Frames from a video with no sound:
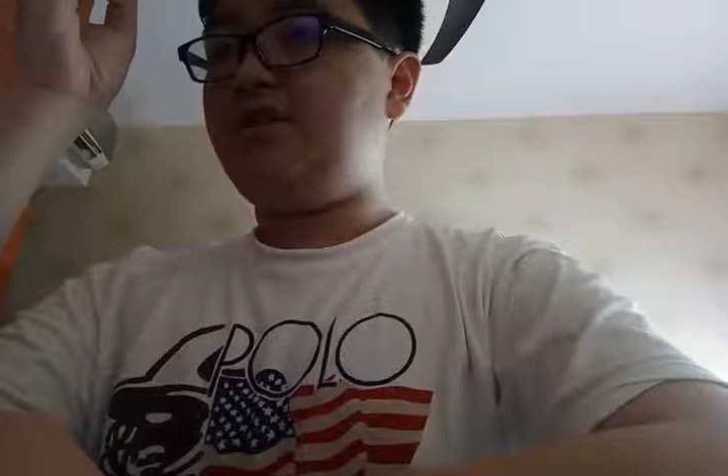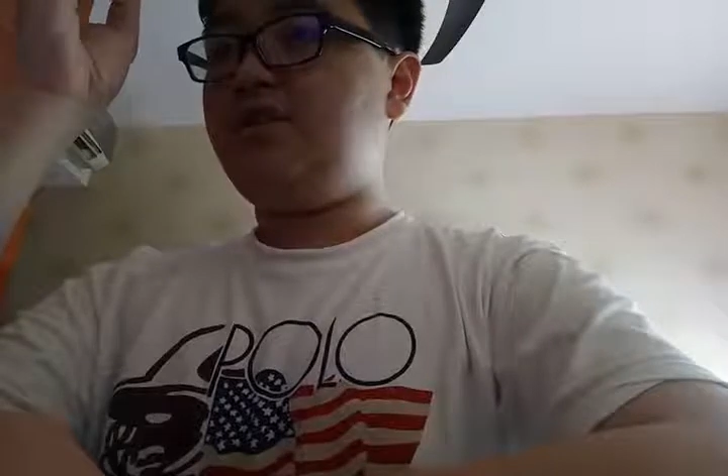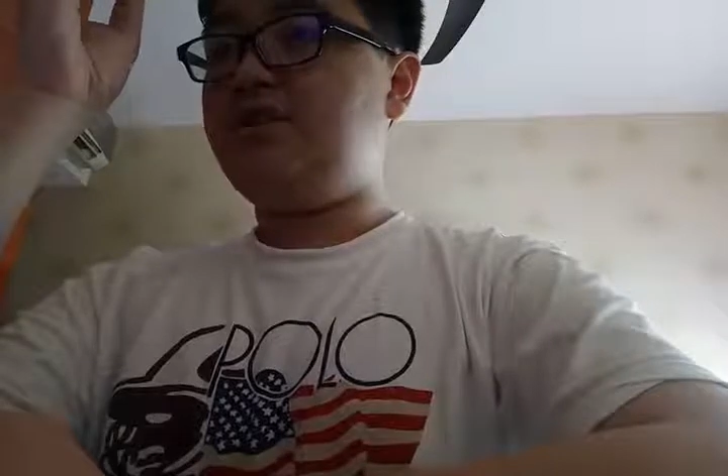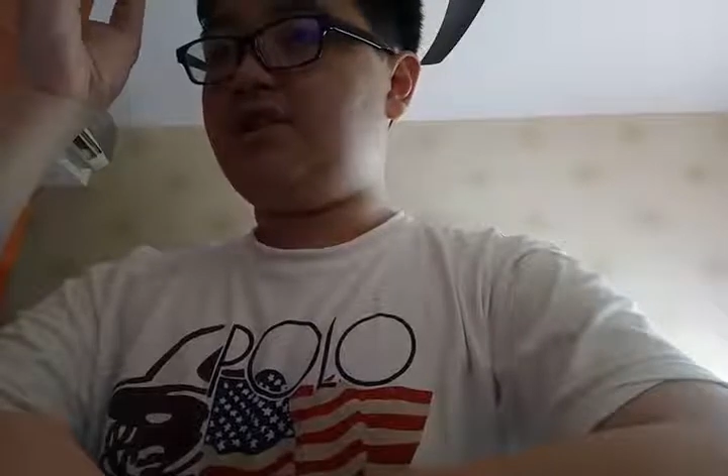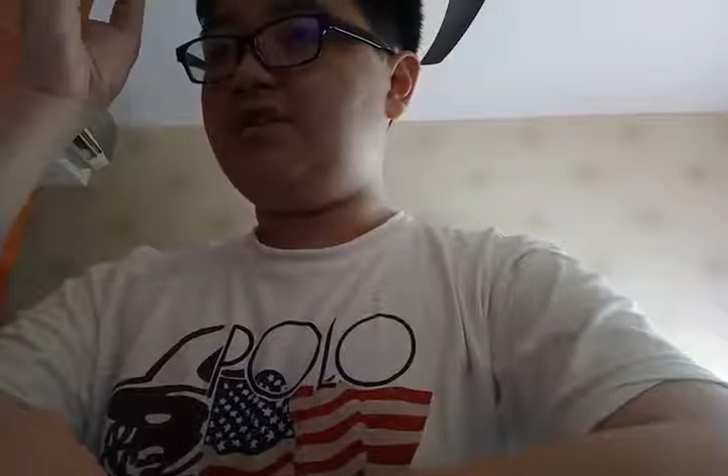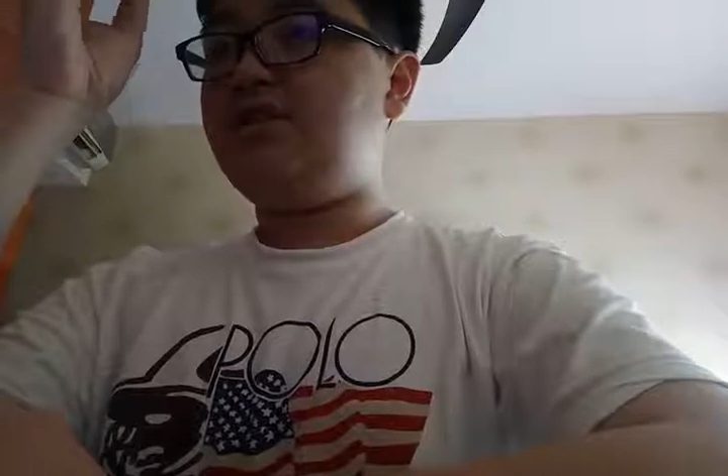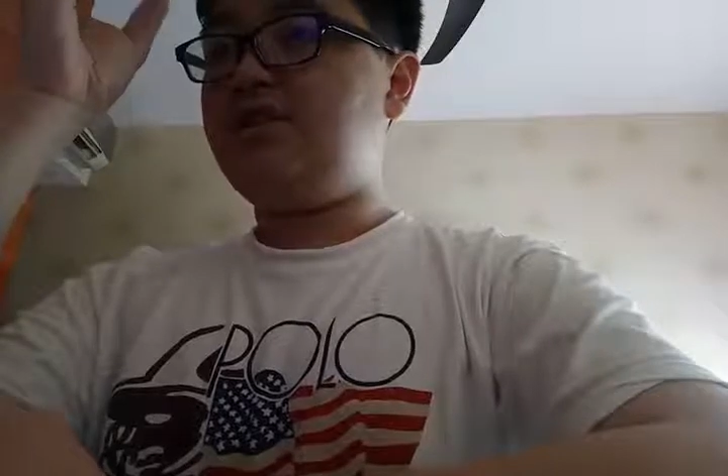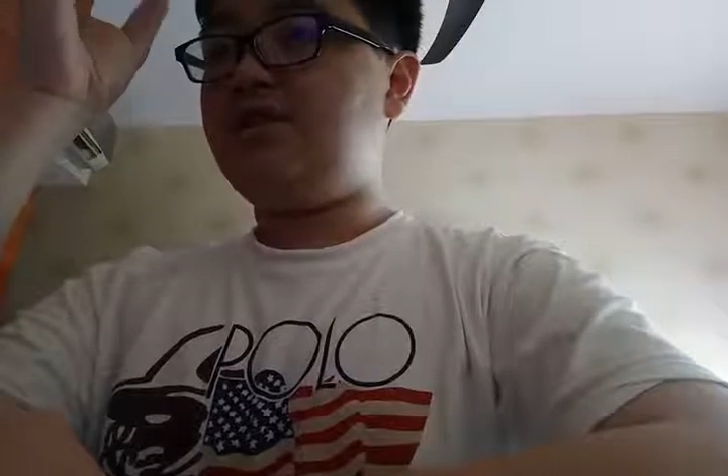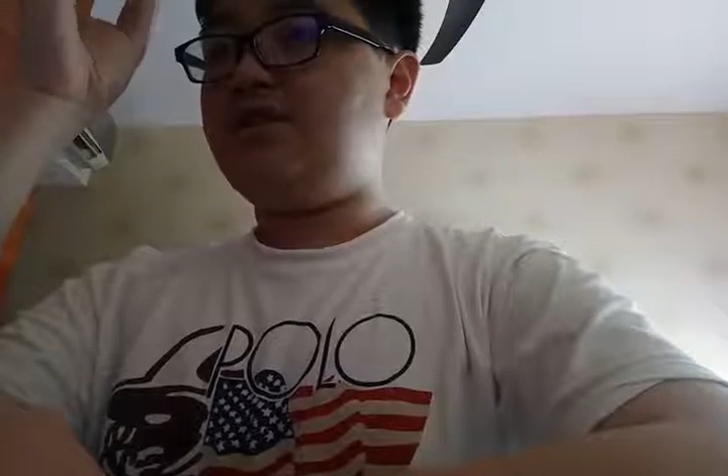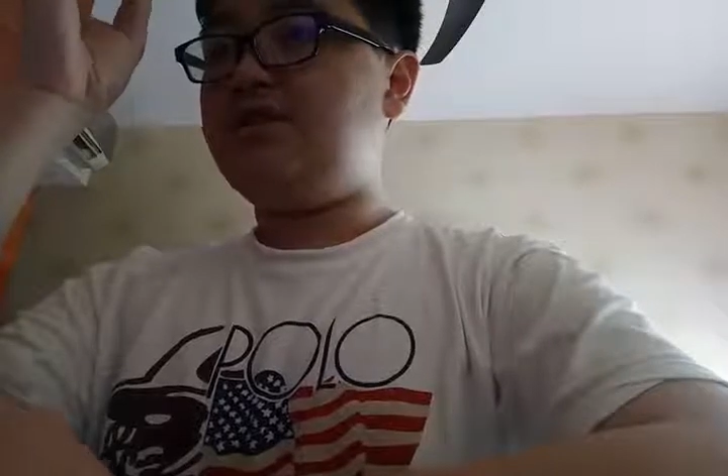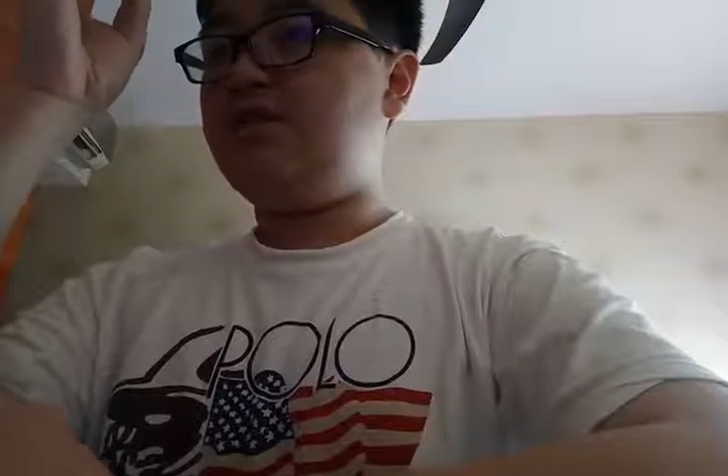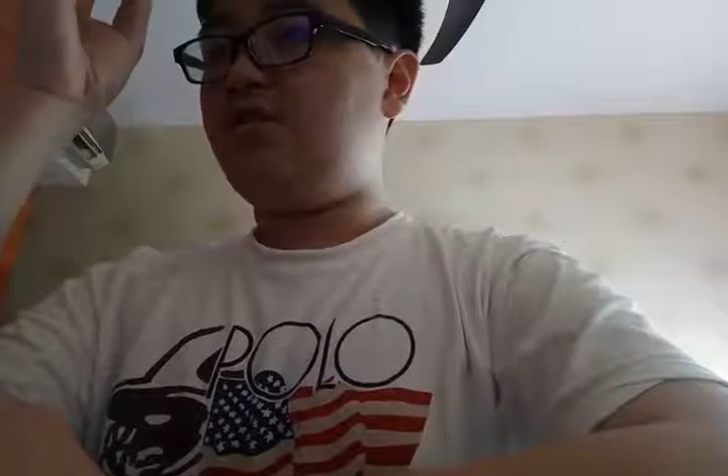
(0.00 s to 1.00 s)
a new dungeon
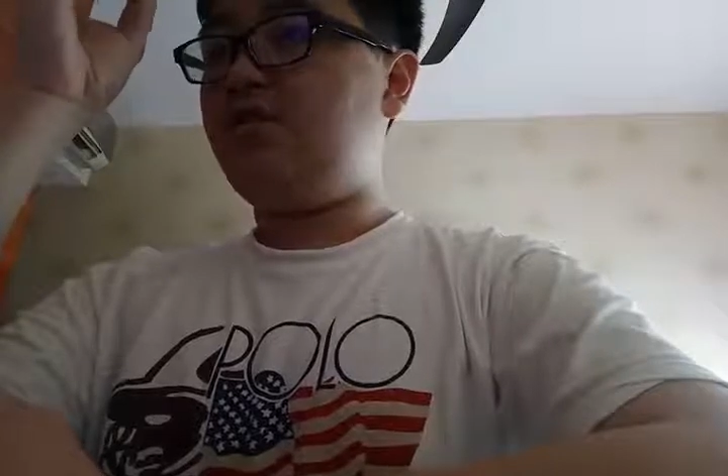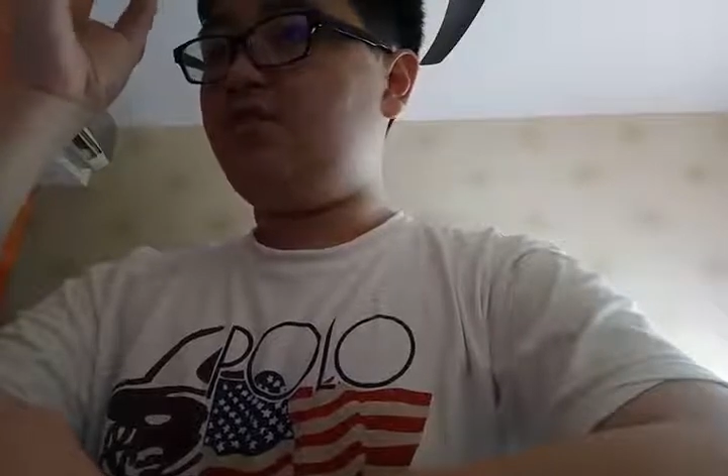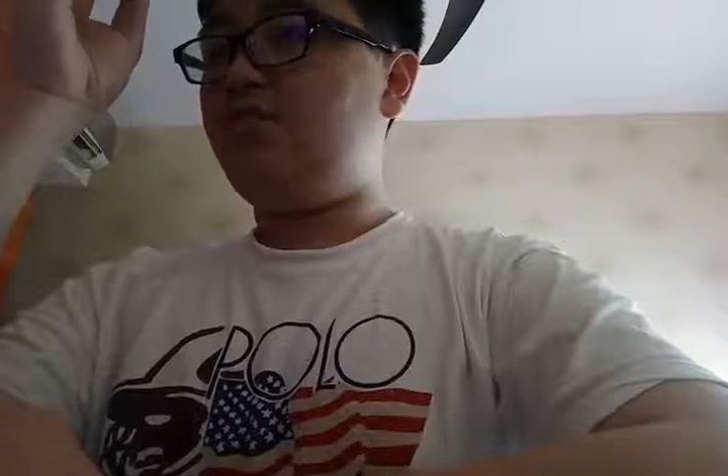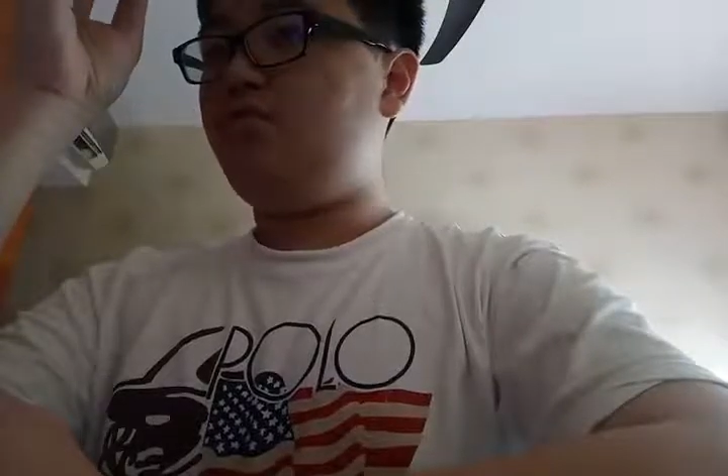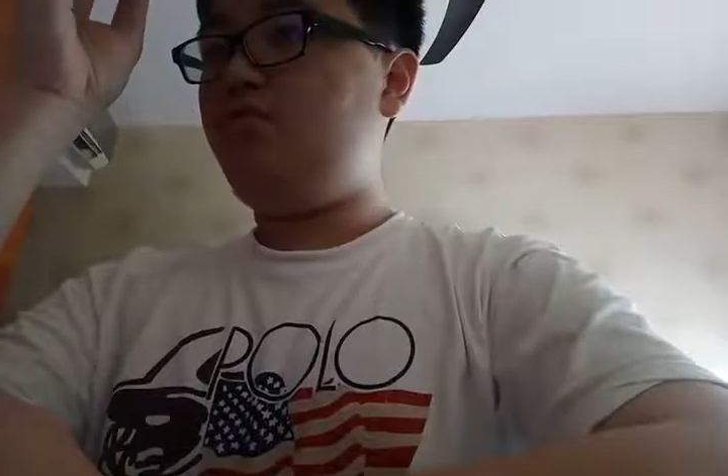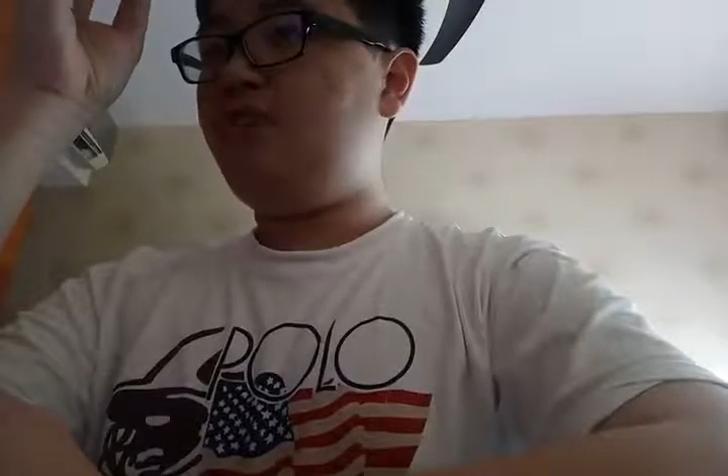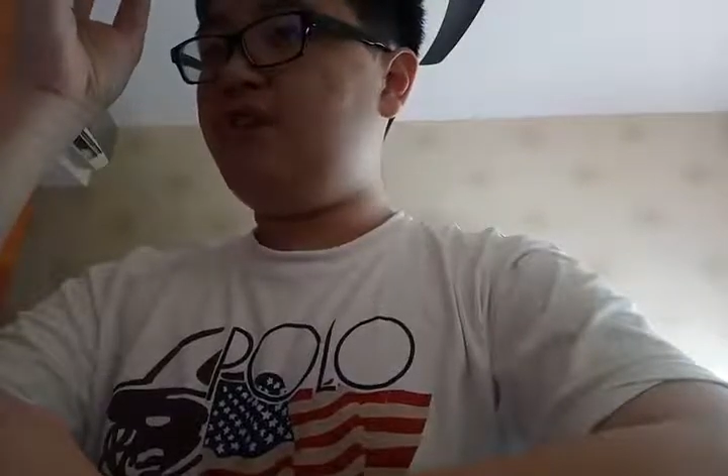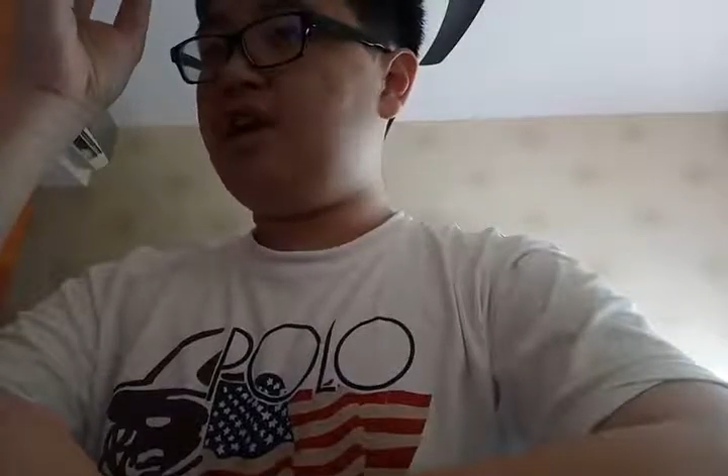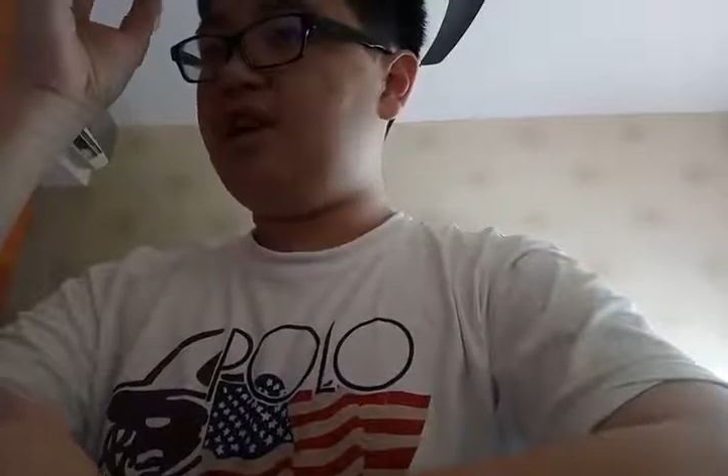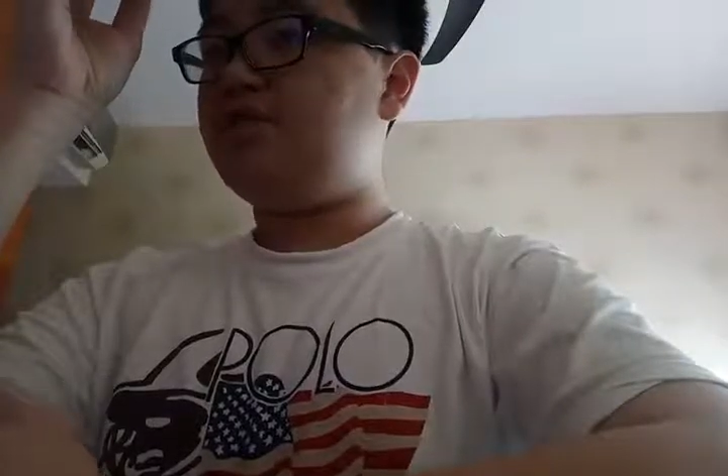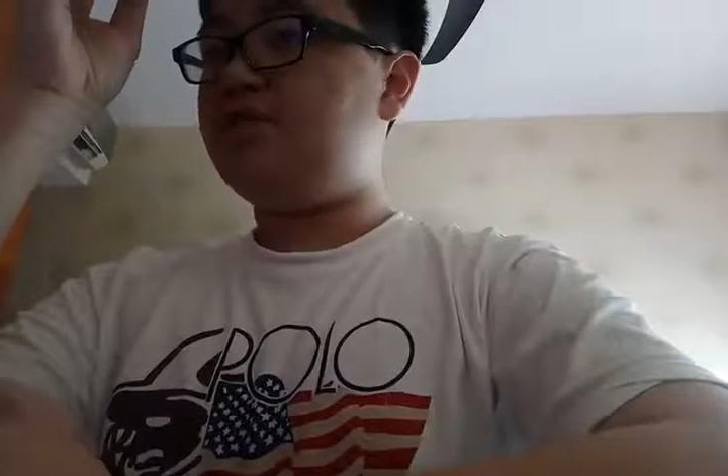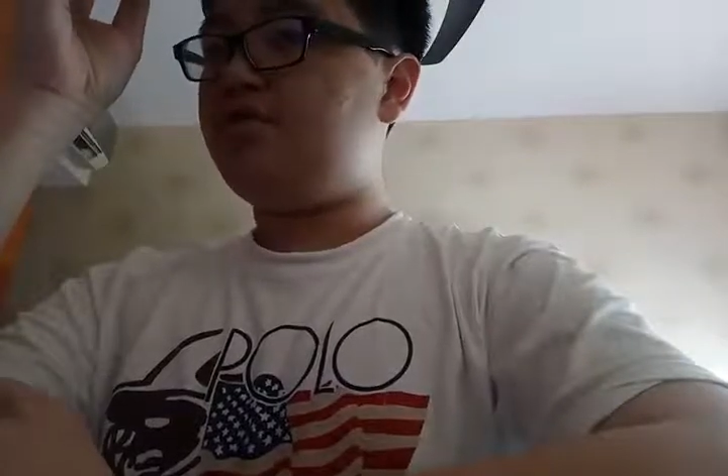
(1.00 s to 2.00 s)
DLC called Wolf
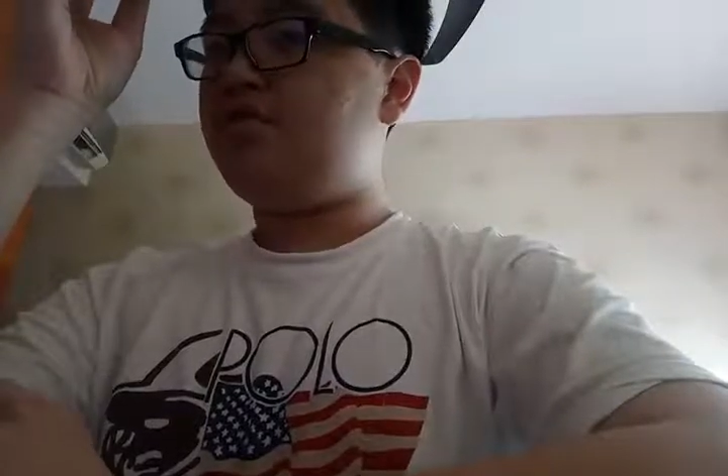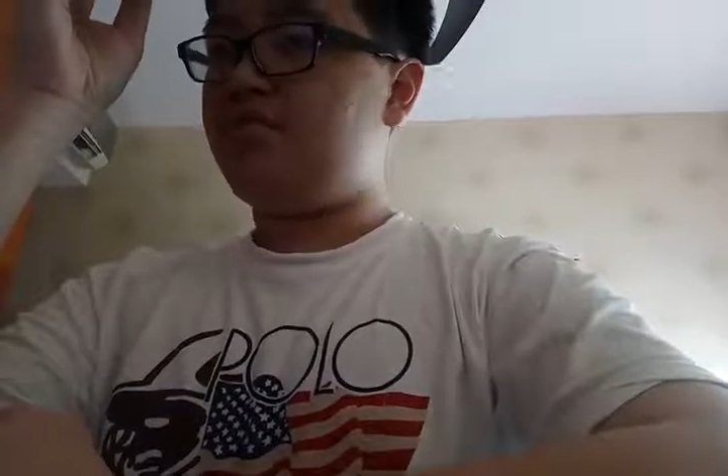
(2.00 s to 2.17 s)
Hunter,